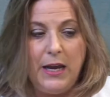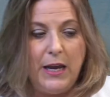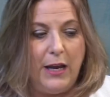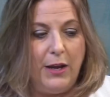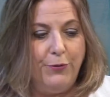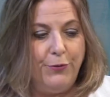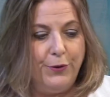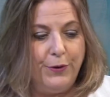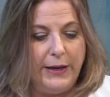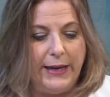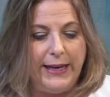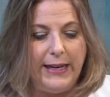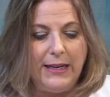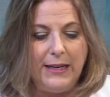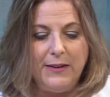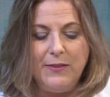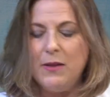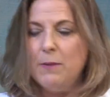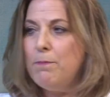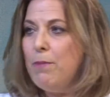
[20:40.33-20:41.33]
If you're
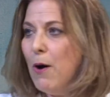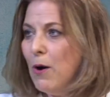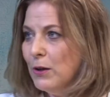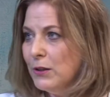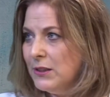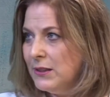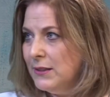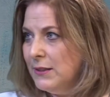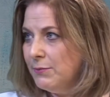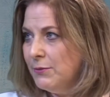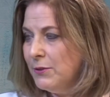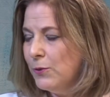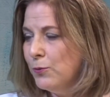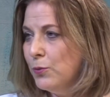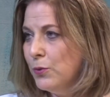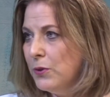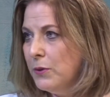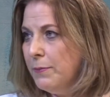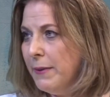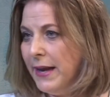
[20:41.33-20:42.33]
eating the parsnips and
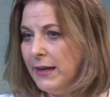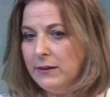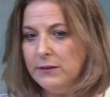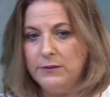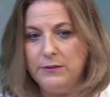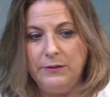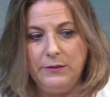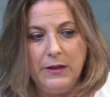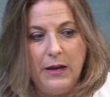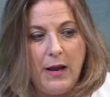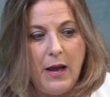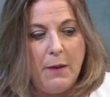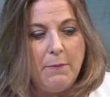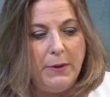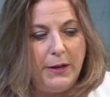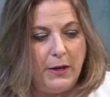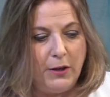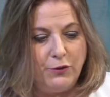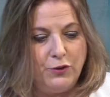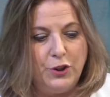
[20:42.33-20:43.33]
rutabagos
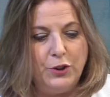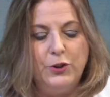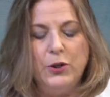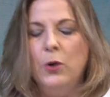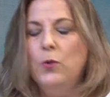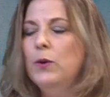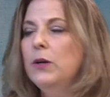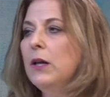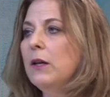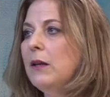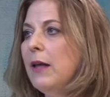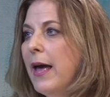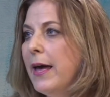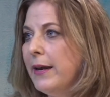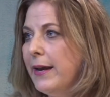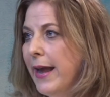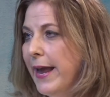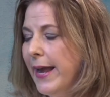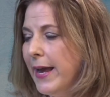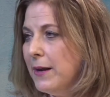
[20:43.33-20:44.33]
because you don't want to
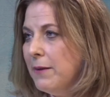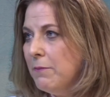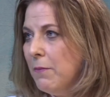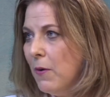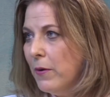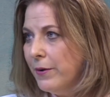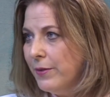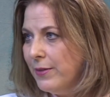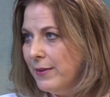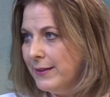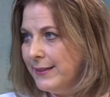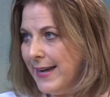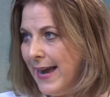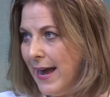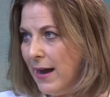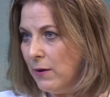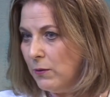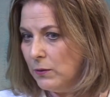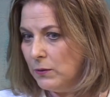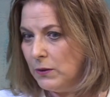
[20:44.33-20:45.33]
let Aunt Martha
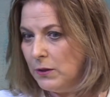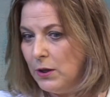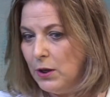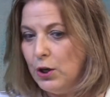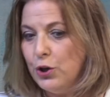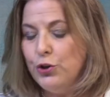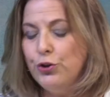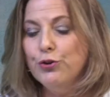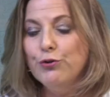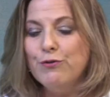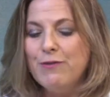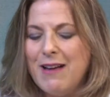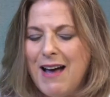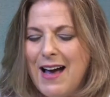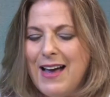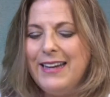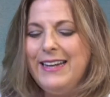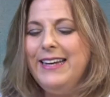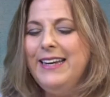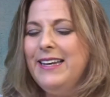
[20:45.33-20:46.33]
down, you're
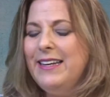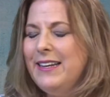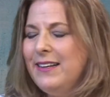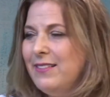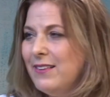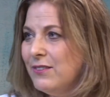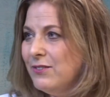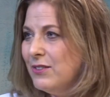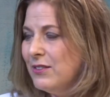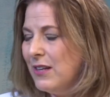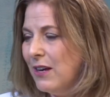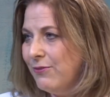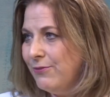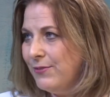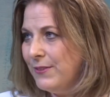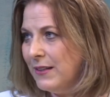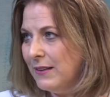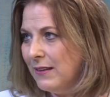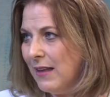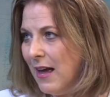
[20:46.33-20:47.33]
not eating the
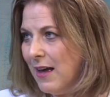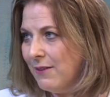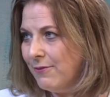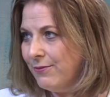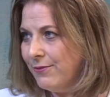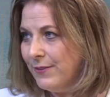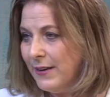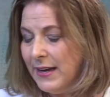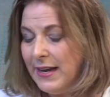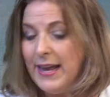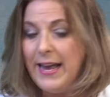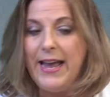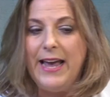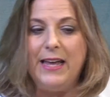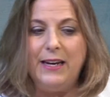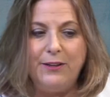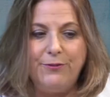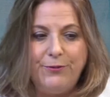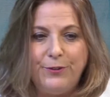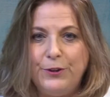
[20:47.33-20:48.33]
stuff you love.
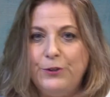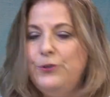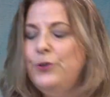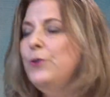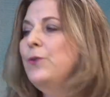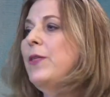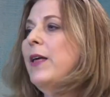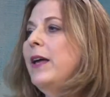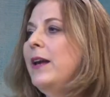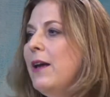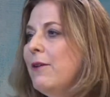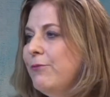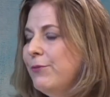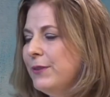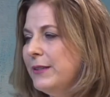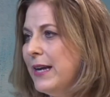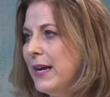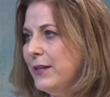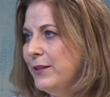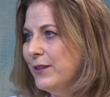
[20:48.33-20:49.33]
And if you do that every
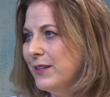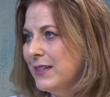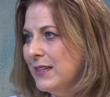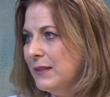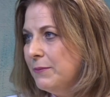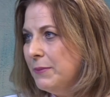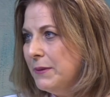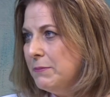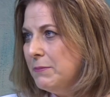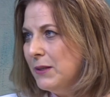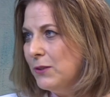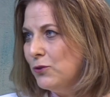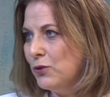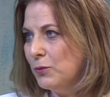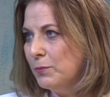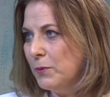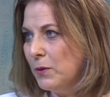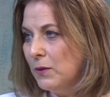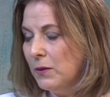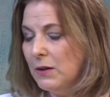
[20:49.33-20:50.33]
day, you're going to be
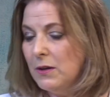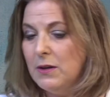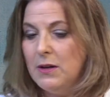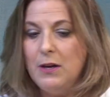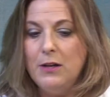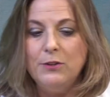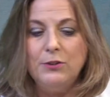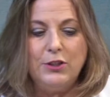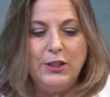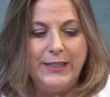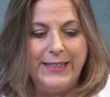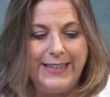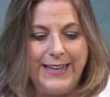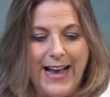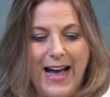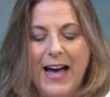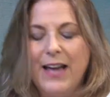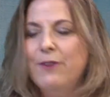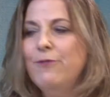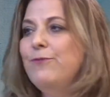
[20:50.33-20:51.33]
miserable. So you
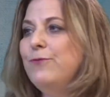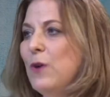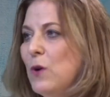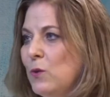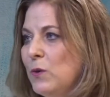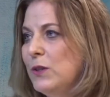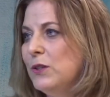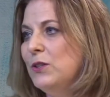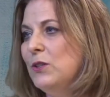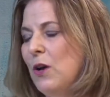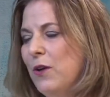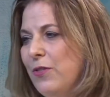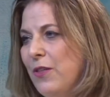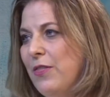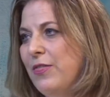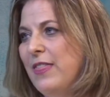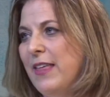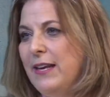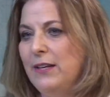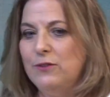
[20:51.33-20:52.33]
got to focus on the
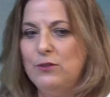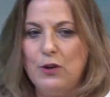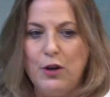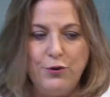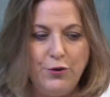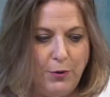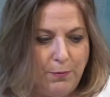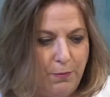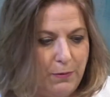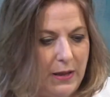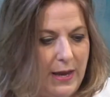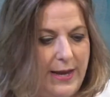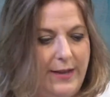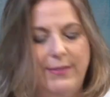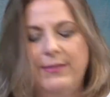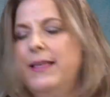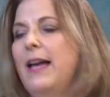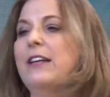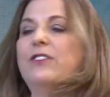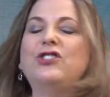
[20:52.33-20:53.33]
things on your
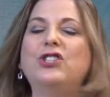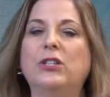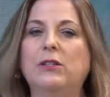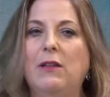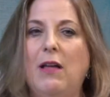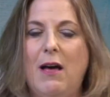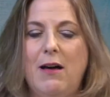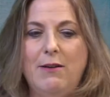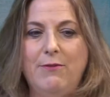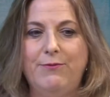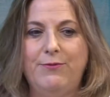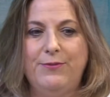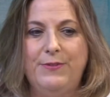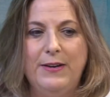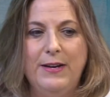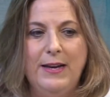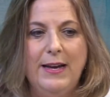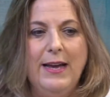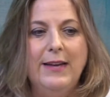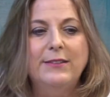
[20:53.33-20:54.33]
plate that you love.
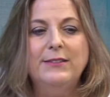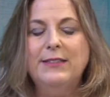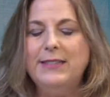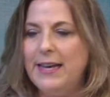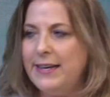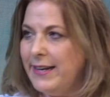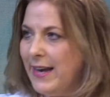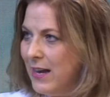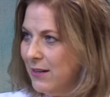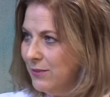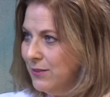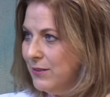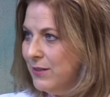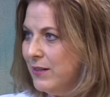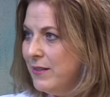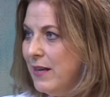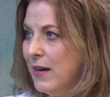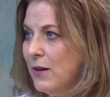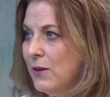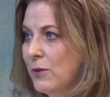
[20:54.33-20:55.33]
Say yes to
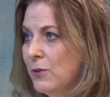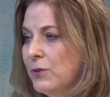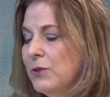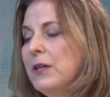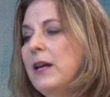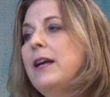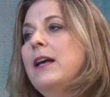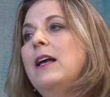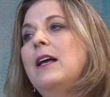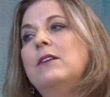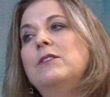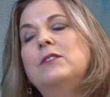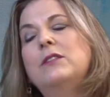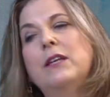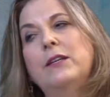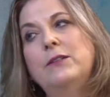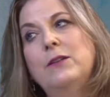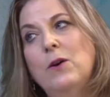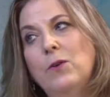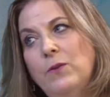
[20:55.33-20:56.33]
those and
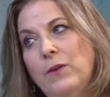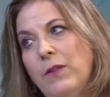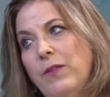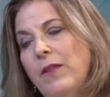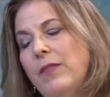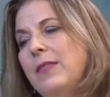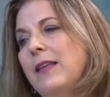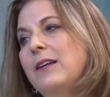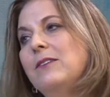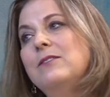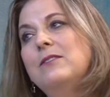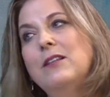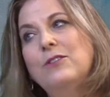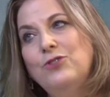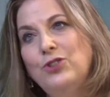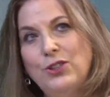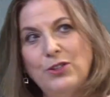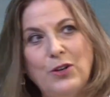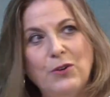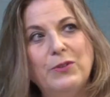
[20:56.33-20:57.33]
say no to the things
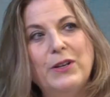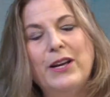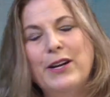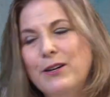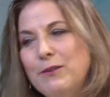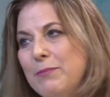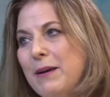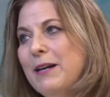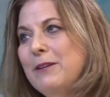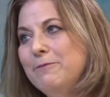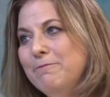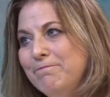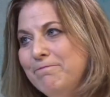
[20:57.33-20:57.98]
that you don't care about.